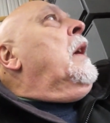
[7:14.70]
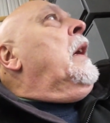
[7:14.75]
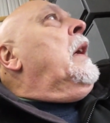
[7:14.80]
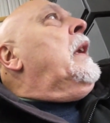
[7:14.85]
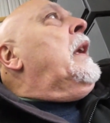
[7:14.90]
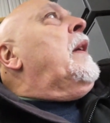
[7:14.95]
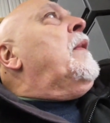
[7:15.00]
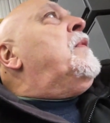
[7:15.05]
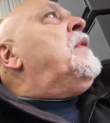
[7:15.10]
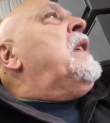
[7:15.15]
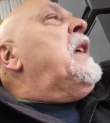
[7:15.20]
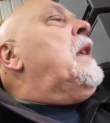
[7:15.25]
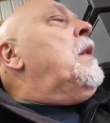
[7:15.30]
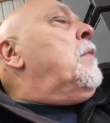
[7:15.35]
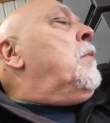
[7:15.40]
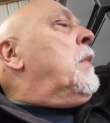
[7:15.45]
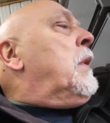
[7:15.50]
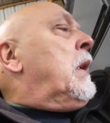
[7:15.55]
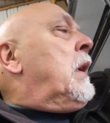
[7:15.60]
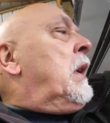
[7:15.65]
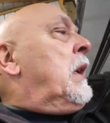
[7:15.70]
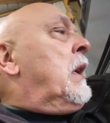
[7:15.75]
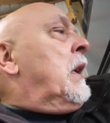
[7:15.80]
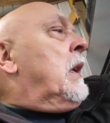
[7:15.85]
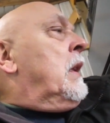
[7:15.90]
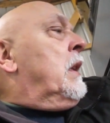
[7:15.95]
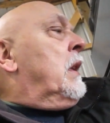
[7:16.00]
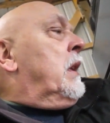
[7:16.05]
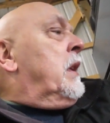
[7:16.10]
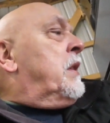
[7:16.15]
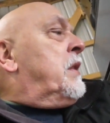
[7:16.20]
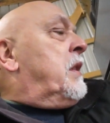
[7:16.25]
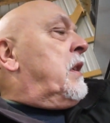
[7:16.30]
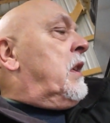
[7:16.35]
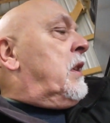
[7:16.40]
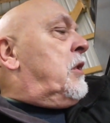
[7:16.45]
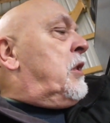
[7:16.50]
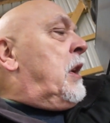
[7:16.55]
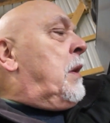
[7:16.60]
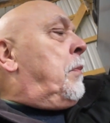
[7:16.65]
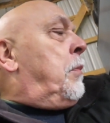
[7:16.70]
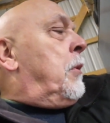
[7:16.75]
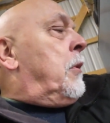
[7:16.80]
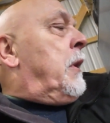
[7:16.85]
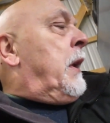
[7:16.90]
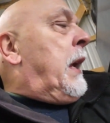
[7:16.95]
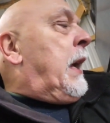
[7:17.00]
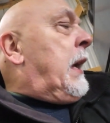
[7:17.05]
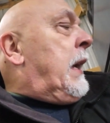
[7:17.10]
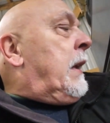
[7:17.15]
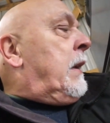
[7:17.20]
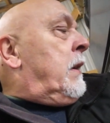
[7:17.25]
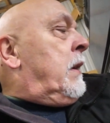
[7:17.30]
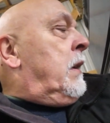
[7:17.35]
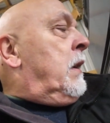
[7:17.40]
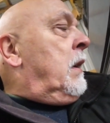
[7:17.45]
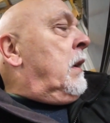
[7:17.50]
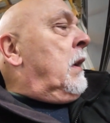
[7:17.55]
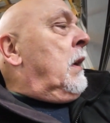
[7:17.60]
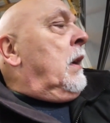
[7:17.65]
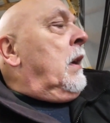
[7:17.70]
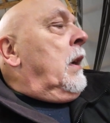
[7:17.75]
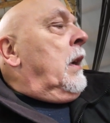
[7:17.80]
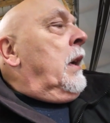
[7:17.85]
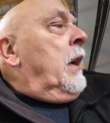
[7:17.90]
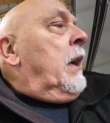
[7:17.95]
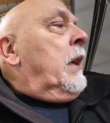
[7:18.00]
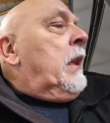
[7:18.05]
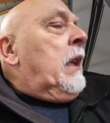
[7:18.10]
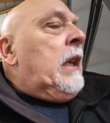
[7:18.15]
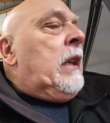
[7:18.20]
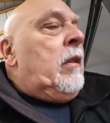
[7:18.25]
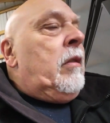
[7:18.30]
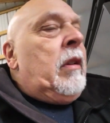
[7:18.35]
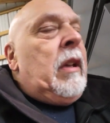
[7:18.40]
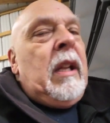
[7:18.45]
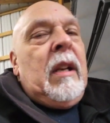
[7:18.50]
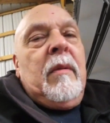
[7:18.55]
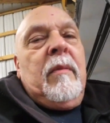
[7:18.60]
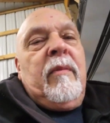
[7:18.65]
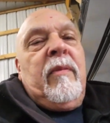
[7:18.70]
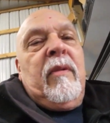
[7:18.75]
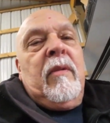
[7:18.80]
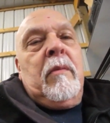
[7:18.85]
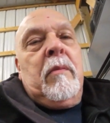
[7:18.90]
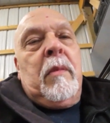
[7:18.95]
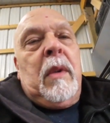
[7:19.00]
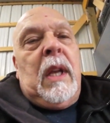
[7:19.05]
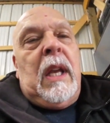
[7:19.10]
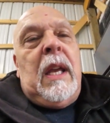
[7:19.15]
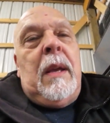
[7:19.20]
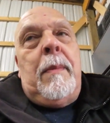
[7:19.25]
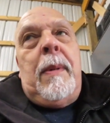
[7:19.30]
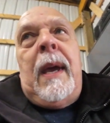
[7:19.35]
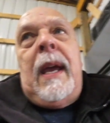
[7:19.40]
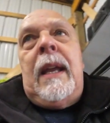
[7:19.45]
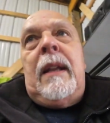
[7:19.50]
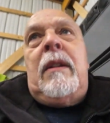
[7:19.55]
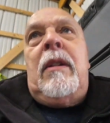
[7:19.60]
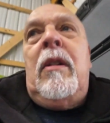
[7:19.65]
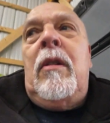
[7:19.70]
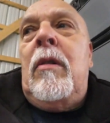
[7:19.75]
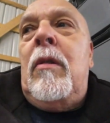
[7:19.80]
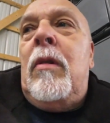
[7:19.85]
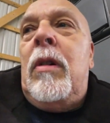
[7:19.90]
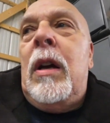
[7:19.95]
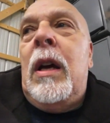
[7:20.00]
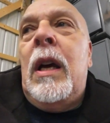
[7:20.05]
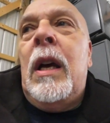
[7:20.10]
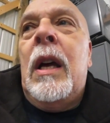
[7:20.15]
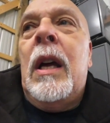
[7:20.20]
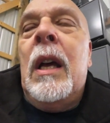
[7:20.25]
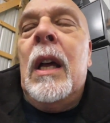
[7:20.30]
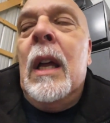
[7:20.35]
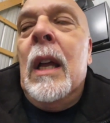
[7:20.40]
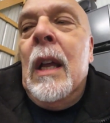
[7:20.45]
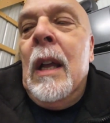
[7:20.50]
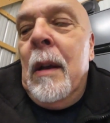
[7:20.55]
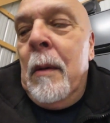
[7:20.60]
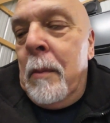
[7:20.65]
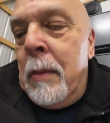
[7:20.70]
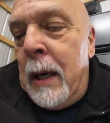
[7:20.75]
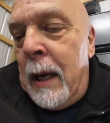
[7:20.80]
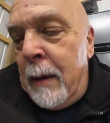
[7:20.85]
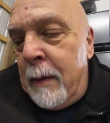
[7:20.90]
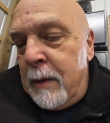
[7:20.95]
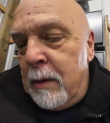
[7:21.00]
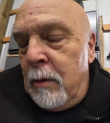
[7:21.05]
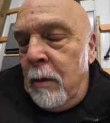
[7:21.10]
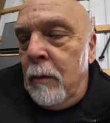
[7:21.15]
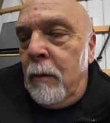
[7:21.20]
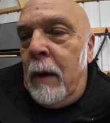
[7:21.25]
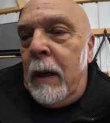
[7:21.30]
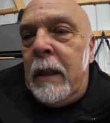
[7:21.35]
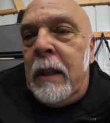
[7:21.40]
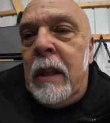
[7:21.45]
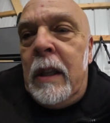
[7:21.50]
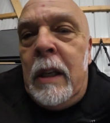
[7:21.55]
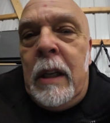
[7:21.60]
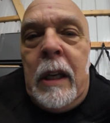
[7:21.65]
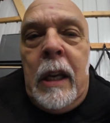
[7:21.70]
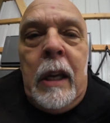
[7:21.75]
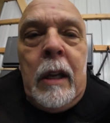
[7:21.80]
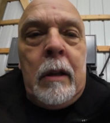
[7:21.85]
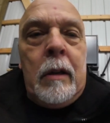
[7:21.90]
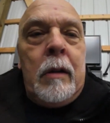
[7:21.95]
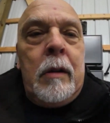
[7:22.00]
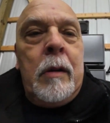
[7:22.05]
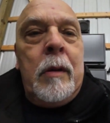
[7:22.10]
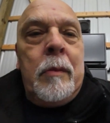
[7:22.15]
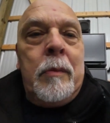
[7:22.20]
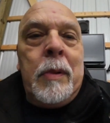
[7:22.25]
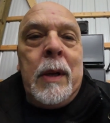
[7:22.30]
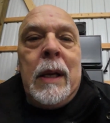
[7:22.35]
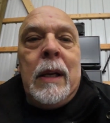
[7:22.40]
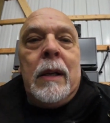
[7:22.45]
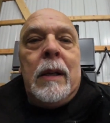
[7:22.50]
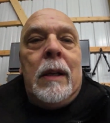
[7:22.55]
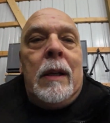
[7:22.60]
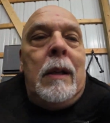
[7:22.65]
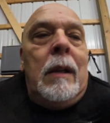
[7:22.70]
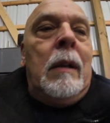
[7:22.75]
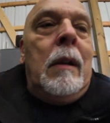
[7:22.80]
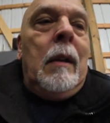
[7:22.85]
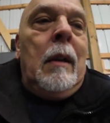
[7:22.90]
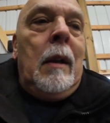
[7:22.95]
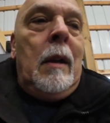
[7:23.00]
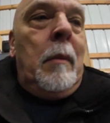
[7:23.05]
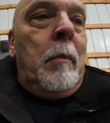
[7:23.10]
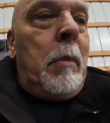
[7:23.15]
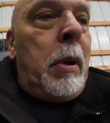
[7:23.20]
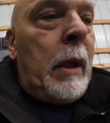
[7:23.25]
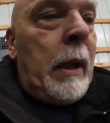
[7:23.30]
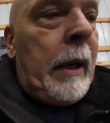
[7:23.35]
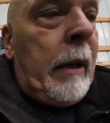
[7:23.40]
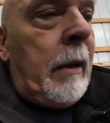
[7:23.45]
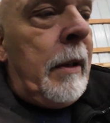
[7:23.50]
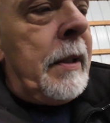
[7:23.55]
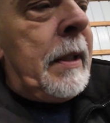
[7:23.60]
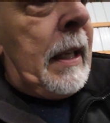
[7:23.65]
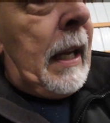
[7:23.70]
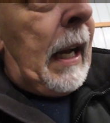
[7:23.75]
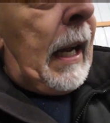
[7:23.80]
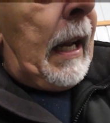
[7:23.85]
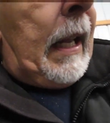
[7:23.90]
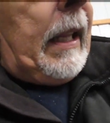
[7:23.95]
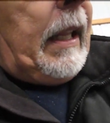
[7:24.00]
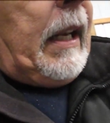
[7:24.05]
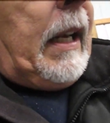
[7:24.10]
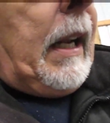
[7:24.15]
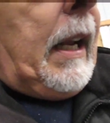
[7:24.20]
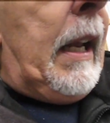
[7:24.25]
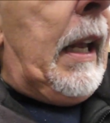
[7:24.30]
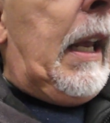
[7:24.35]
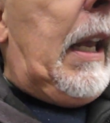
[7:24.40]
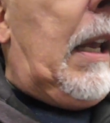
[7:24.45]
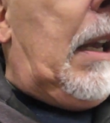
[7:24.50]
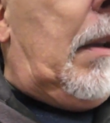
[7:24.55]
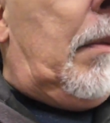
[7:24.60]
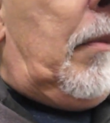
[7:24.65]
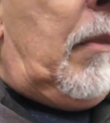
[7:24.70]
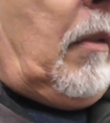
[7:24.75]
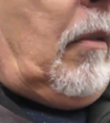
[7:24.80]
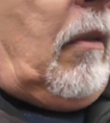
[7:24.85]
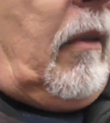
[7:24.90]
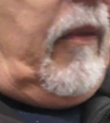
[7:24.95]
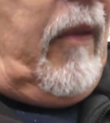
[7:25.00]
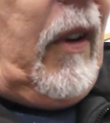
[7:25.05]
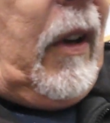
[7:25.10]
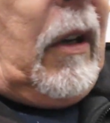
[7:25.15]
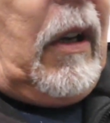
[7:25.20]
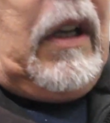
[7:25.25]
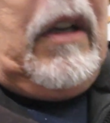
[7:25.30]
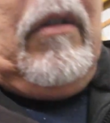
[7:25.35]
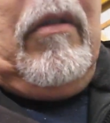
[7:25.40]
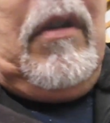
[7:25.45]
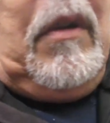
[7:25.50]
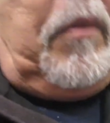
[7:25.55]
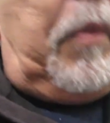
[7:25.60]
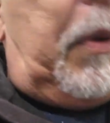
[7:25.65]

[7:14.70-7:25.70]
And I've seen them listed cheaper than that. I think you can get them from eBay too. But I was going right to the dealer, being the Polaris guy that I am. You know, figure I'd go to